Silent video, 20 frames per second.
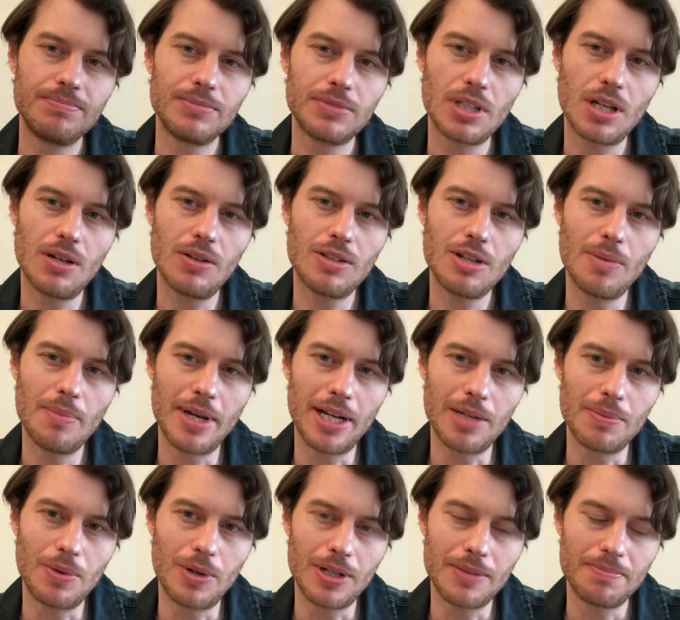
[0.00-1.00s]
So the omega
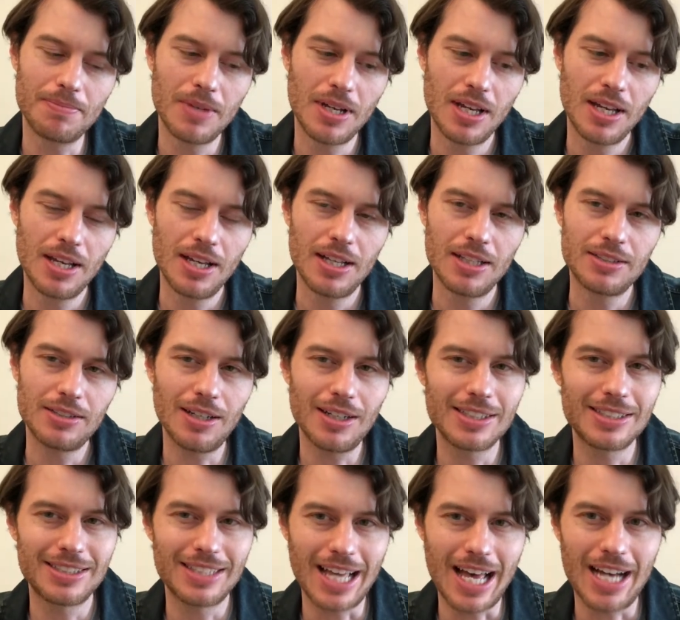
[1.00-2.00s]
point. It's not
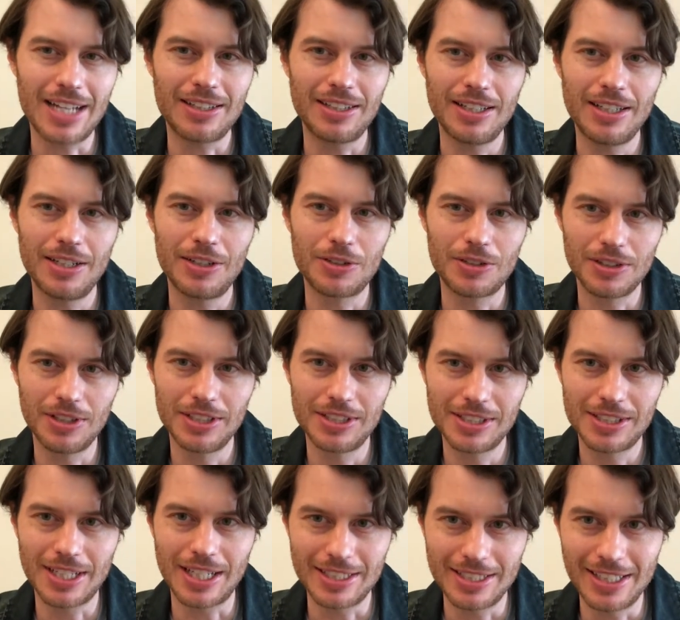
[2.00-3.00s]
exactly a
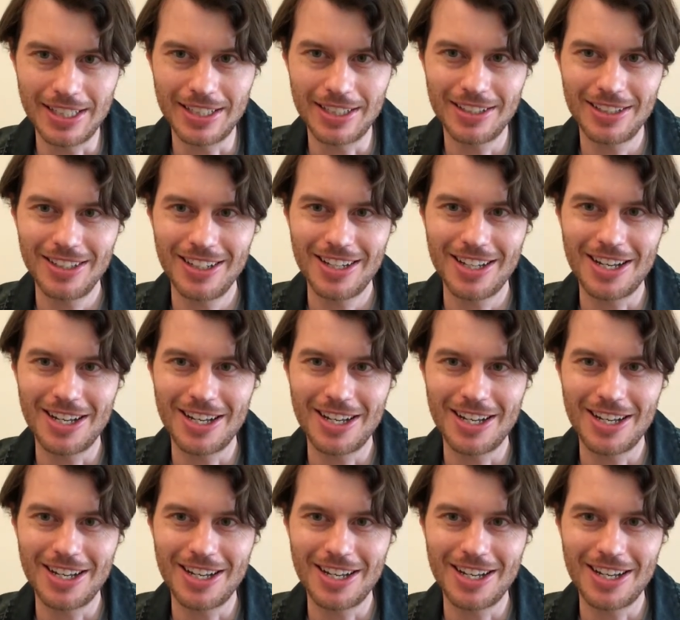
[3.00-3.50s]
religious idea.